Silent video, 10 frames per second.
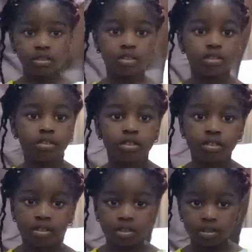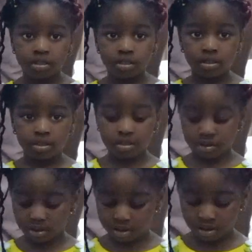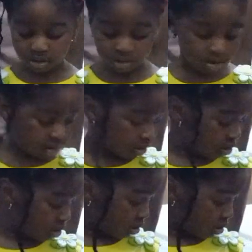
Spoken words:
Thank you so much. Please watch to the end,